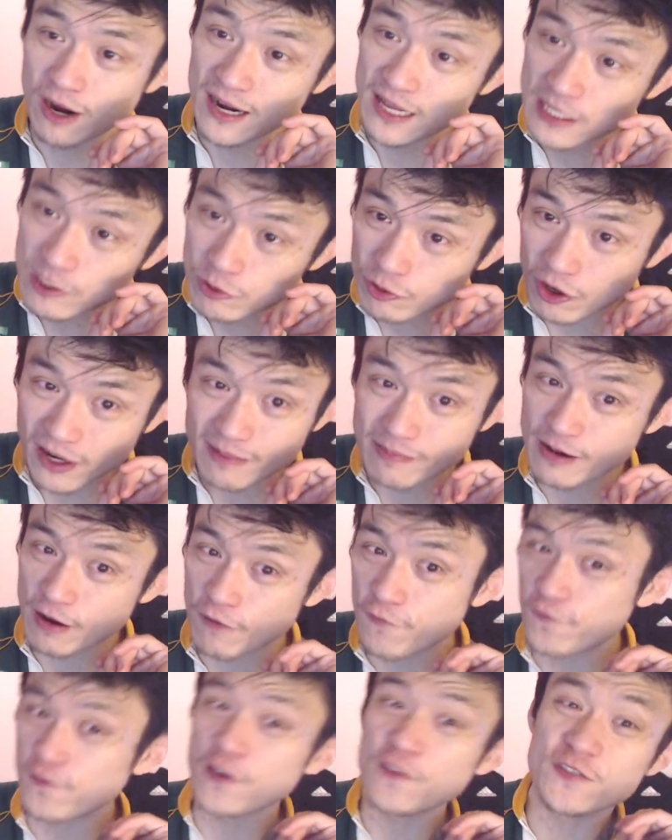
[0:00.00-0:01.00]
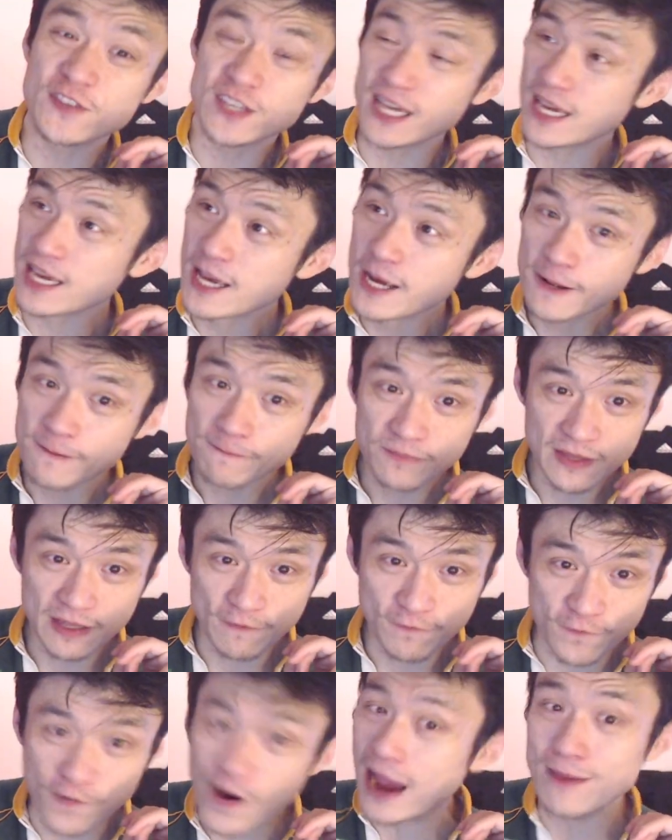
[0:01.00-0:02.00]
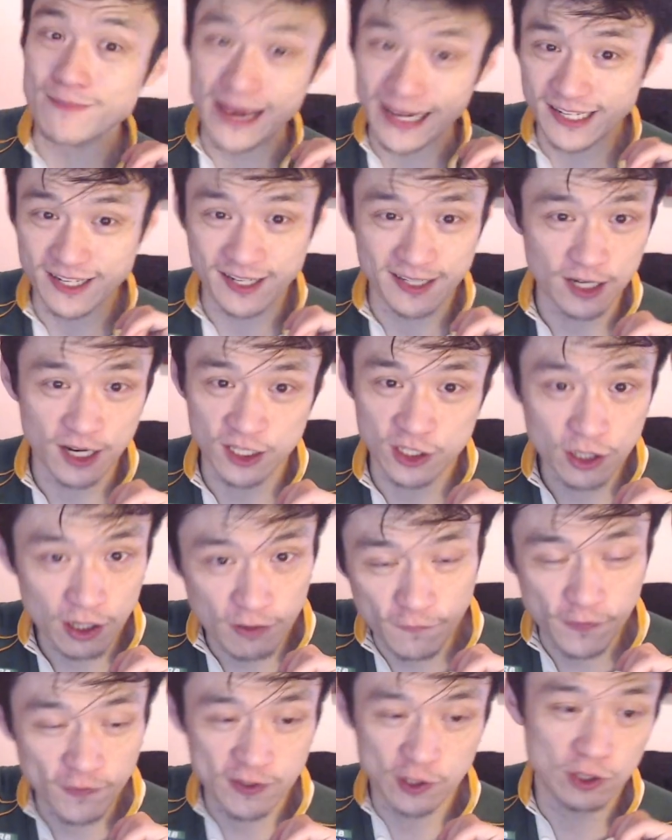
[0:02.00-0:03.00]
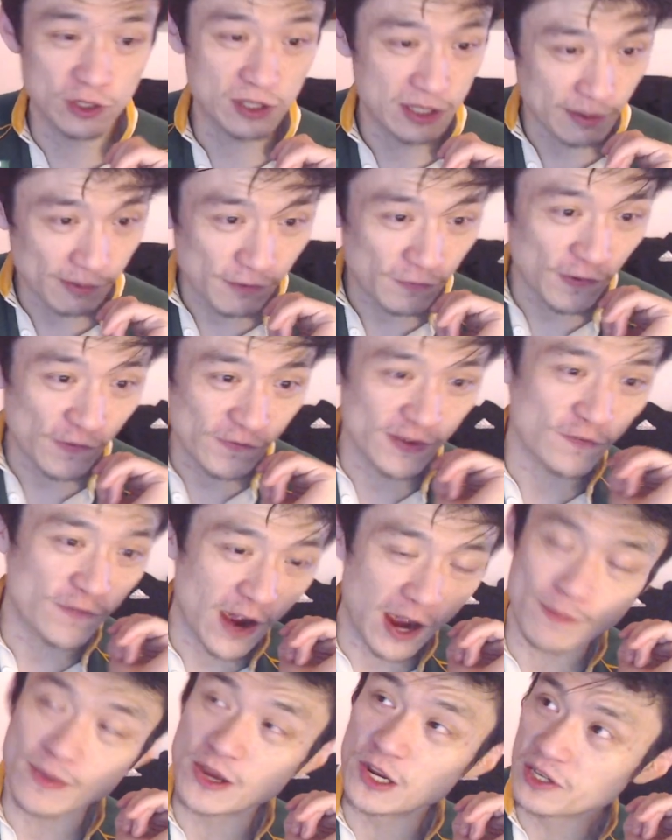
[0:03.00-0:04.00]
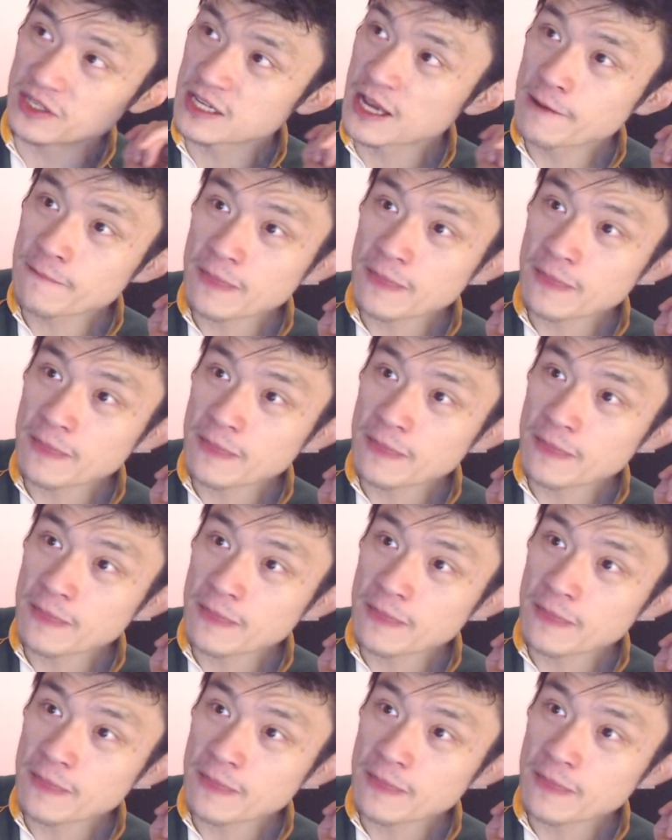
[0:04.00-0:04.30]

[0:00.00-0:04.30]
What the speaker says: This is going to be a 50, 5 meters. So it's not a 50, it's going to be 55 meters.